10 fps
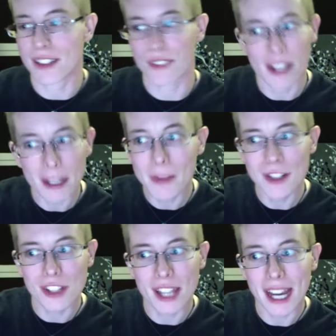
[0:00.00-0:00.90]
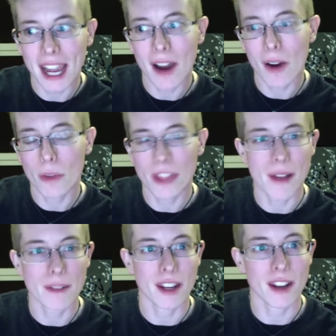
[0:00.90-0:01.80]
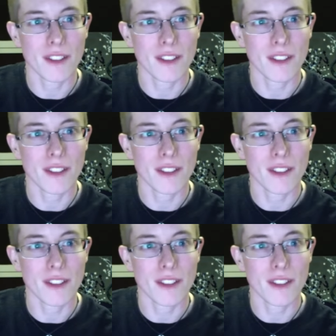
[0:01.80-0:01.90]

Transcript: very much like how that uh,